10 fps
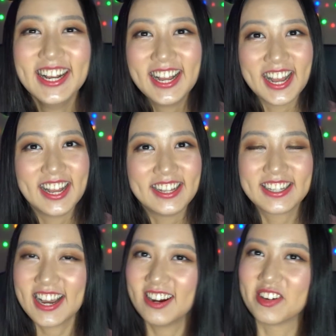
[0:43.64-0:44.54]
And
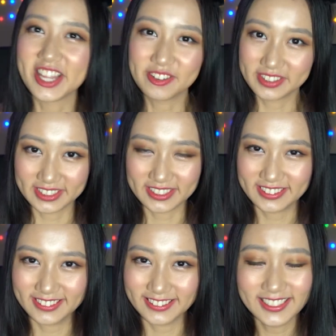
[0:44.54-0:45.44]
now without further
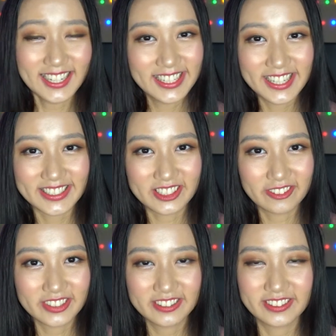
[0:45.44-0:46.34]
ado, let's
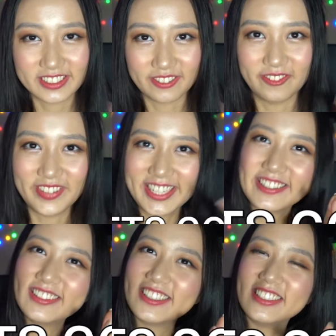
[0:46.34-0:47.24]
jump into the main
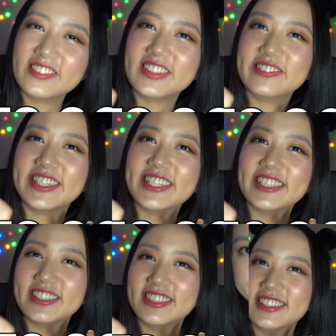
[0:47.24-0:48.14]
content of the
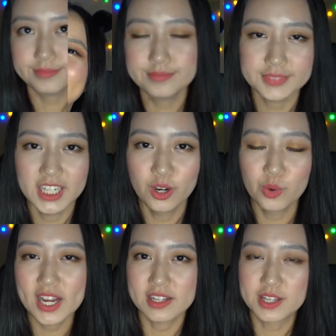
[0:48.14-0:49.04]
video.
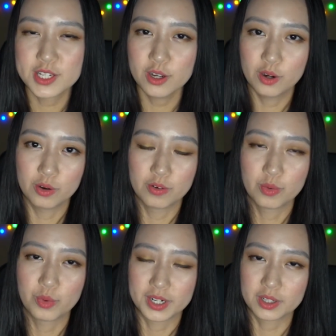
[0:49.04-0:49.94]
Alright, so
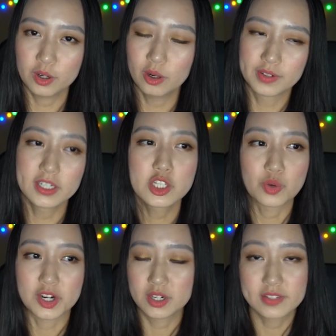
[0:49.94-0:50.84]
we're gonna go over the
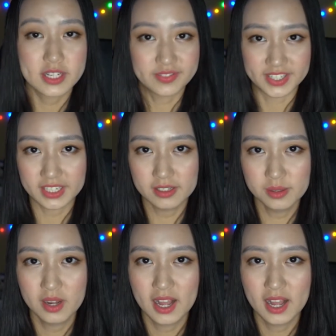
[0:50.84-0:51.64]
structure of this video.